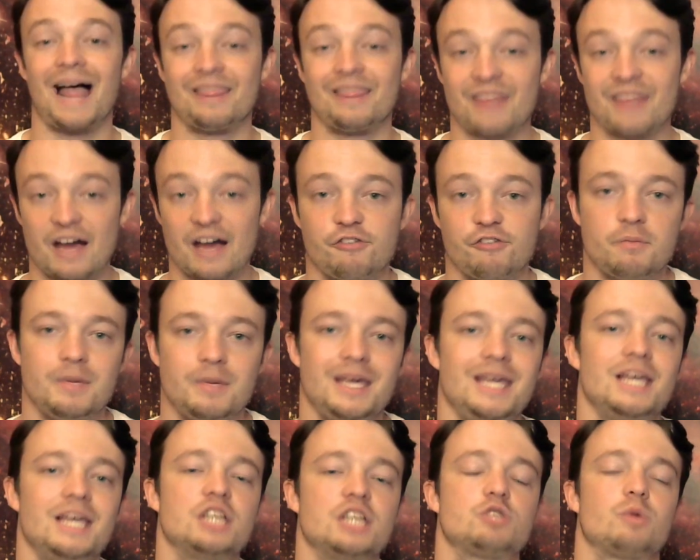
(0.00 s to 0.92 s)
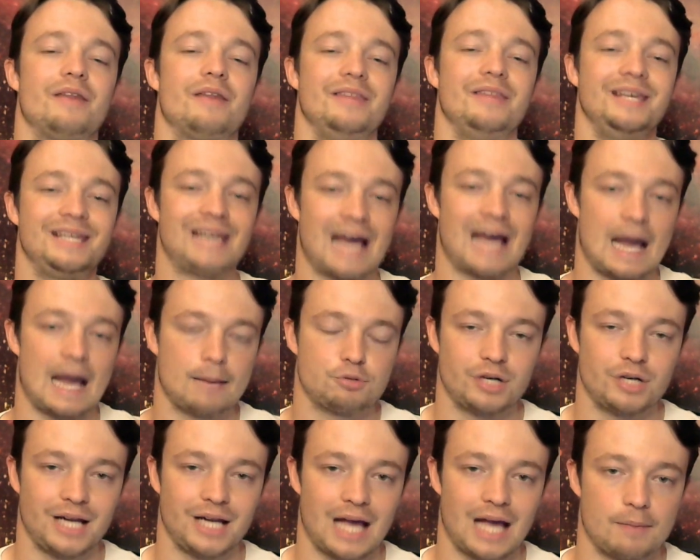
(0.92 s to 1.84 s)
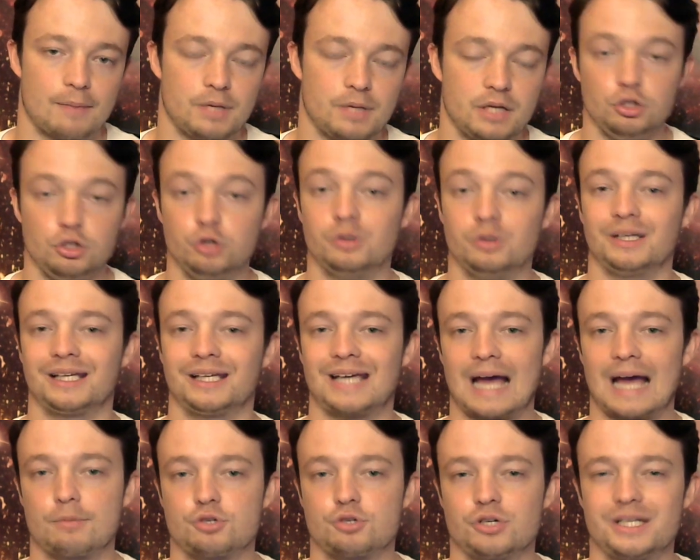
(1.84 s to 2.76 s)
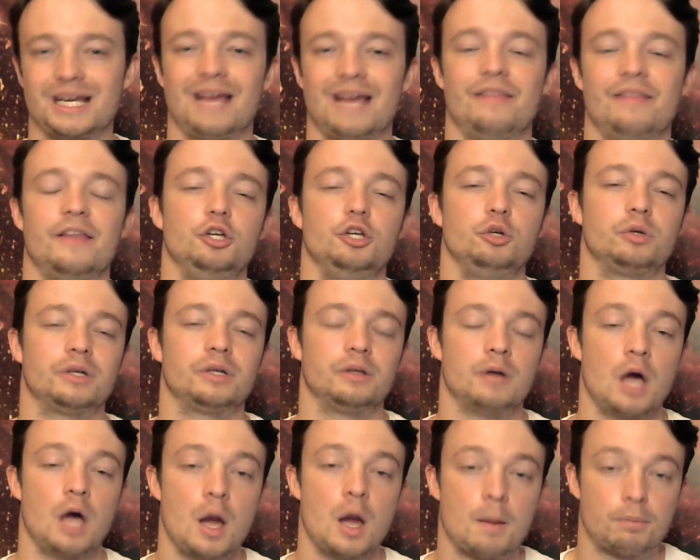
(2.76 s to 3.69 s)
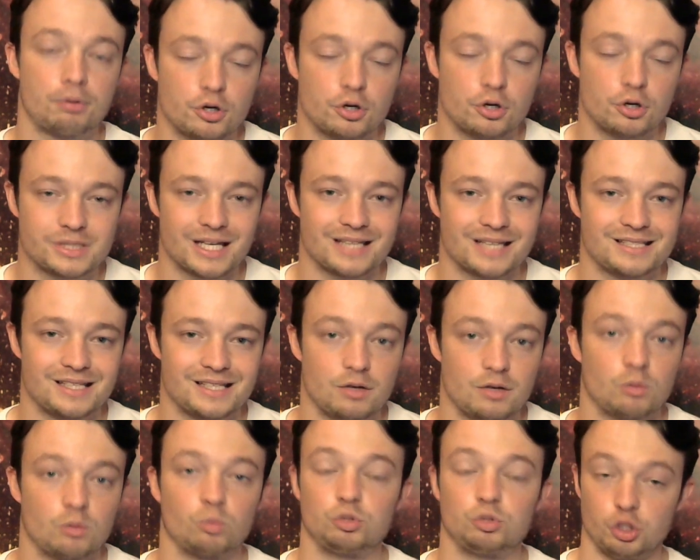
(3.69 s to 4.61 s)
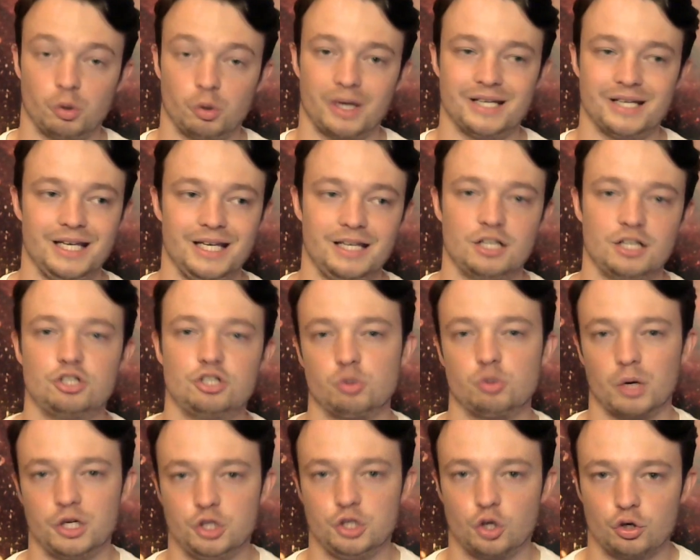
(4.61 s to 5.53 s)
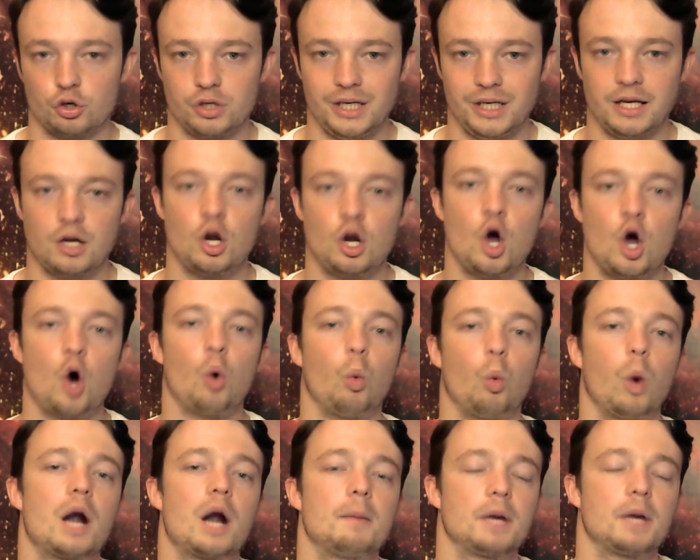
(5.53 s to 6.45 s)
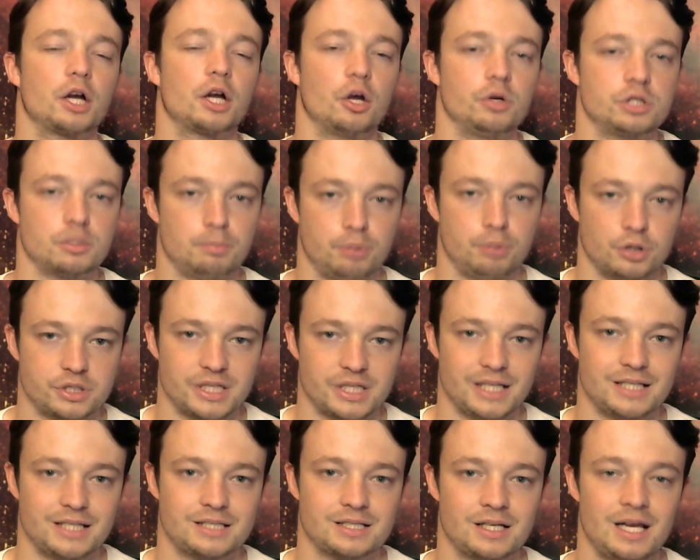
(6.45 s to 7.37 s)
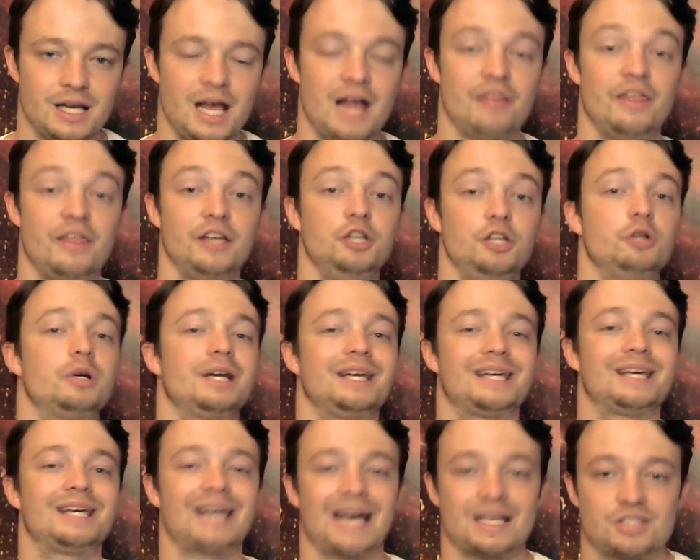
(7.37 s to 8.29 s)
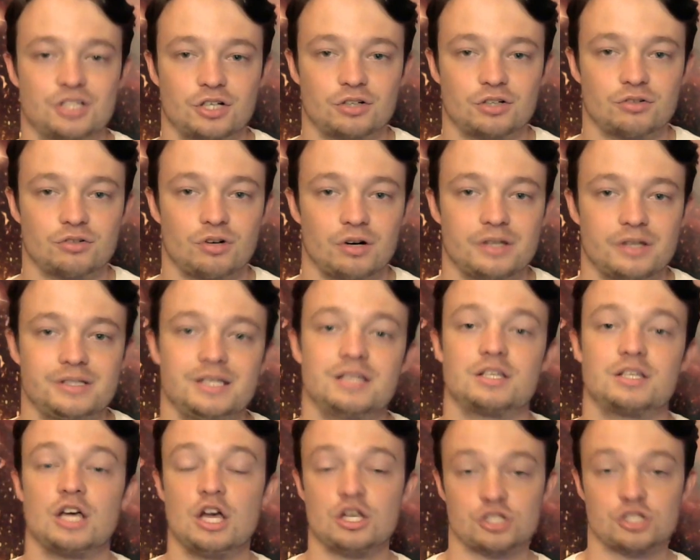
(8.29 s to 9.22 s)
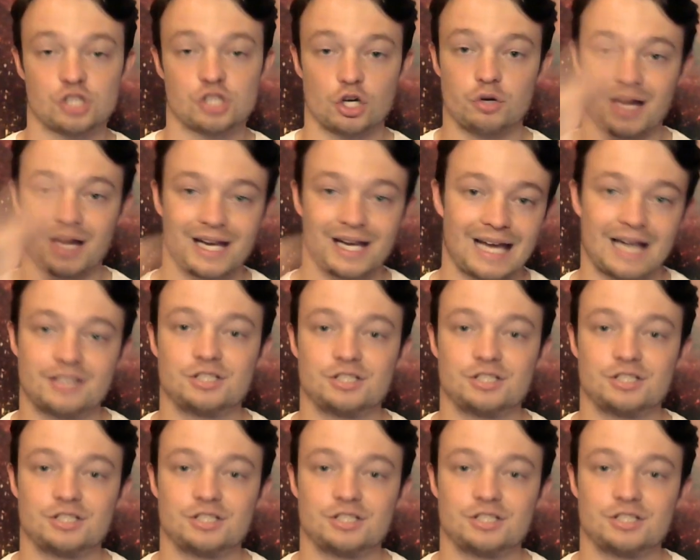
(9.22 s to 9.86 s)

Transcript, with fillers: And that for me is where the capturing habit, you can capture it and then you can process it. Do I need it? Do I not need it? Where am I going to put it? Then you can categorize it. So that